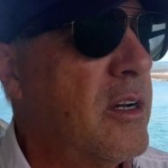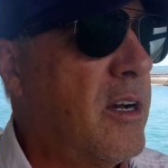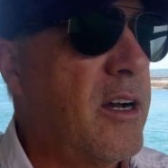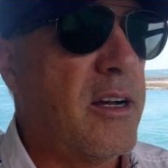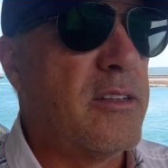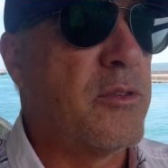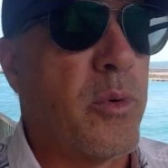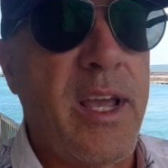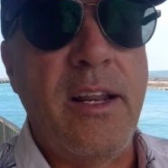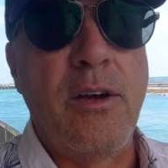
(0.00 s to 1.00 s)

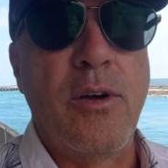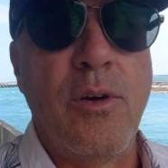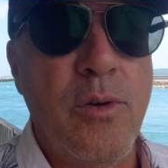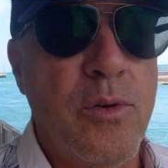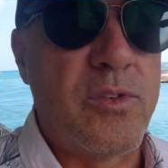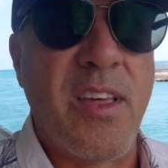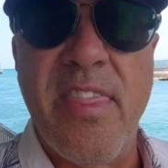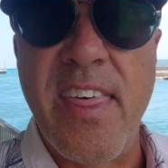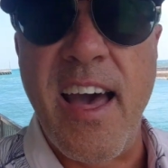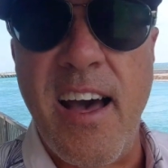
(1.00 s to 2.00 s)
tornadoes,
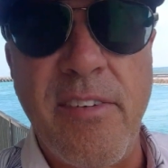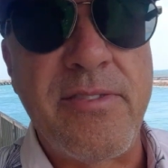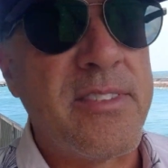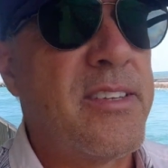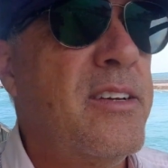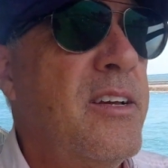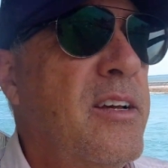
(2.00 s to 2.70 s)
theft,